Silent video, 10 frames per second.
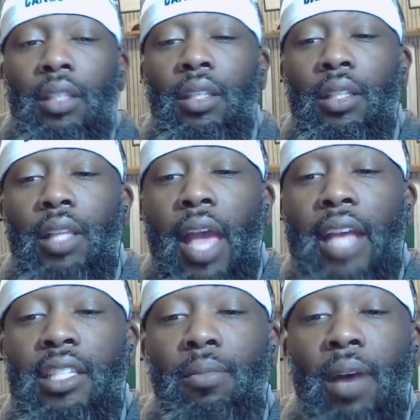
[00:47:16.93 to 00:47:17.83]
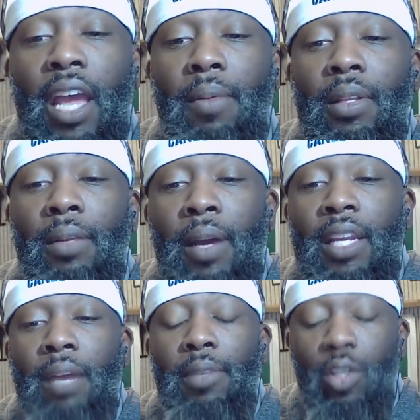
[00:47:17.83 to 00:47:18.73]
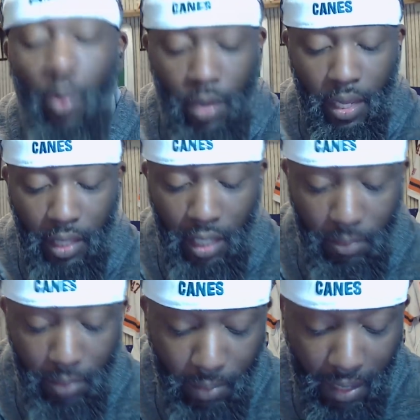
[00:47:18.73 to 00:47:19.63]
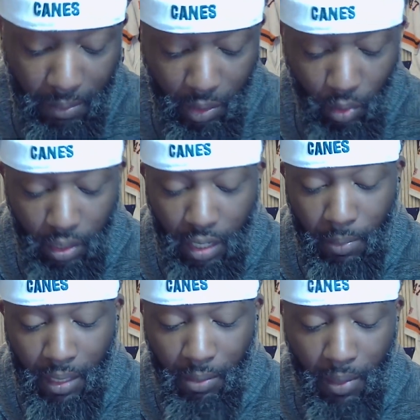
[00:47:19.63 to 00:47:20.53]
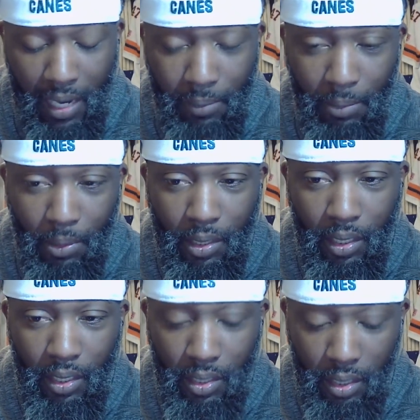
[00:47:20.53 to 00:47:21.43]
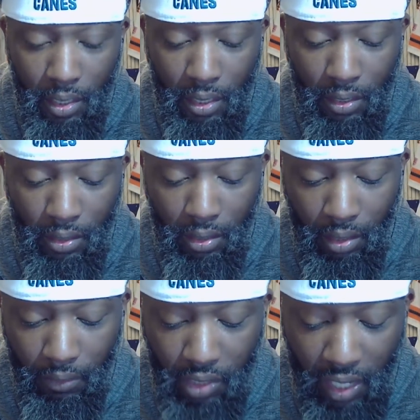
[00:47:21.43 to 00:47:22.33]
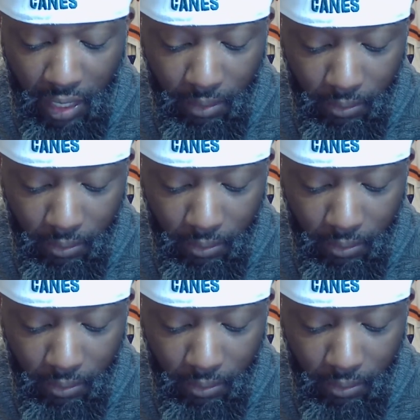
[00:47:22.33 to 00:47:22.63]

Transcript: Actually, Miami might not be going after him. He might be coming out to Miami because of Tate.